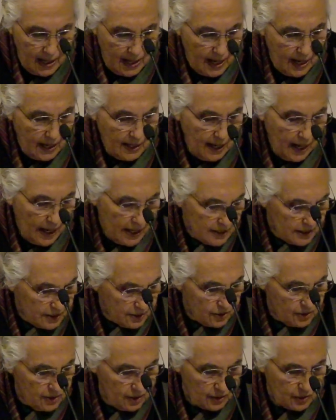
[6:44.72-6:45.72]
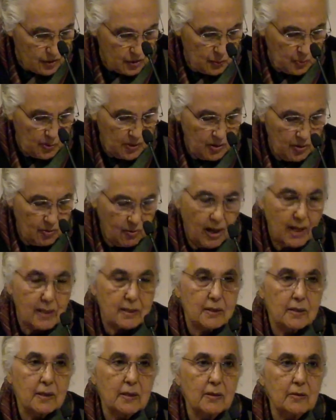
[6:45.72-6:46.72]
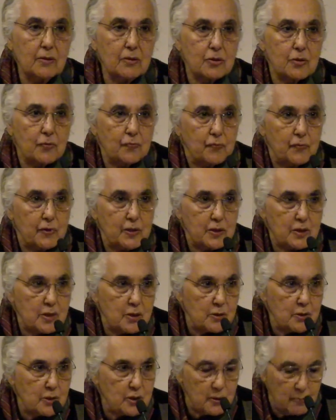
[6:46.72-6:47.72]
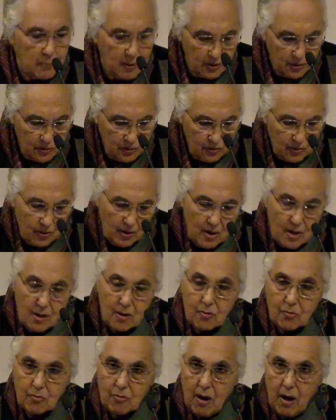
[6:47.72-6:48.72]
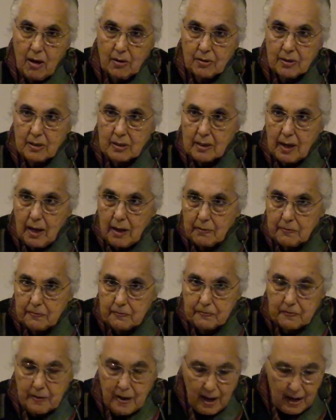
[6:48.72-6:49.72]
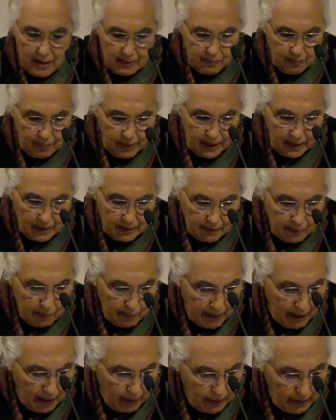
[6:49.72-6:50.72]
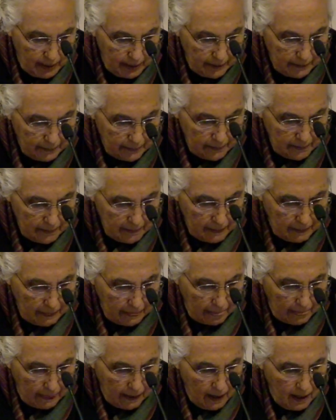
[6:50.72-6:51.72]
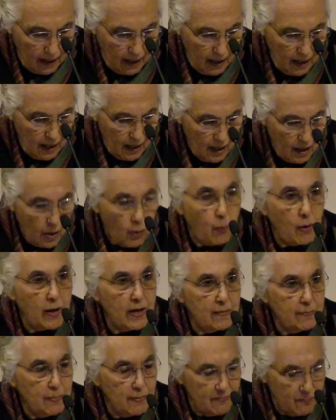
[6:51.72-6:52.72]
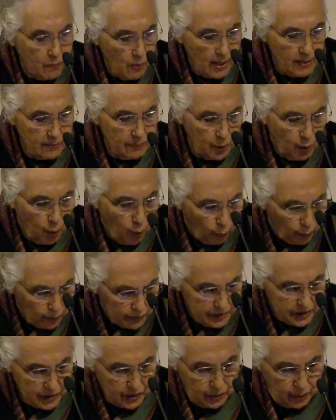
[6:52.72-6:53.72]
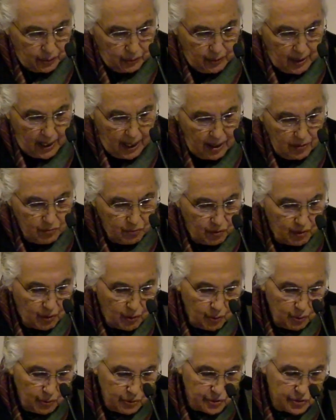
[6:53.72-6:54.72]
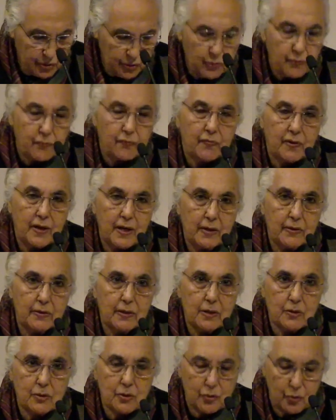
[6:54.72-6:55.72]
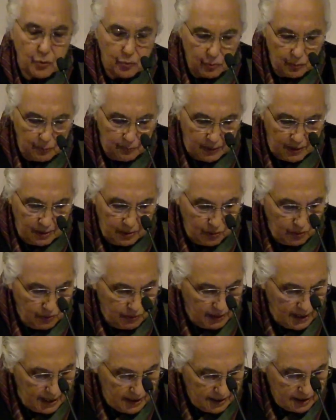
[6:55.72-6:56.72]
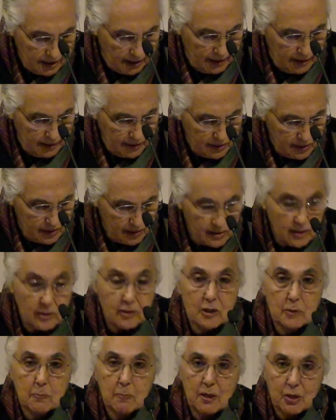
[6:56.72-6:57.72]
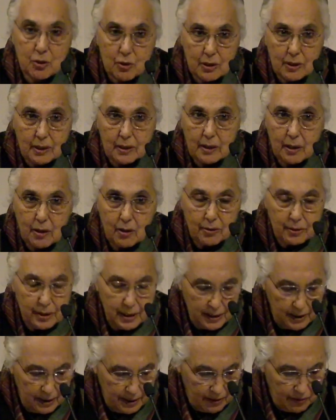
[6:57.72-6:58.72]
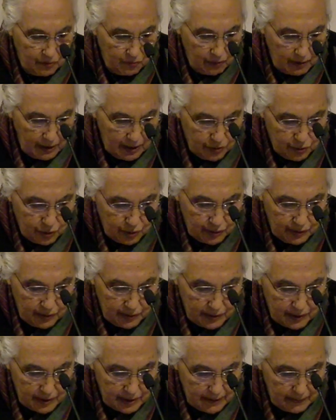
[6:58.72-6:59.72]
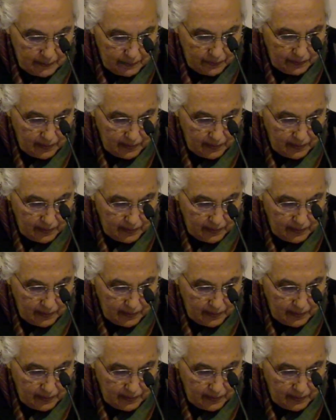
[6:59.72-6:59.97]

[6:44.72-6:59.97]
And added to this were the writings of Vincent Smith, Grant Duff, and Baden Powell. Weber also had recourse to various European Orientalists, especially on Indian religions.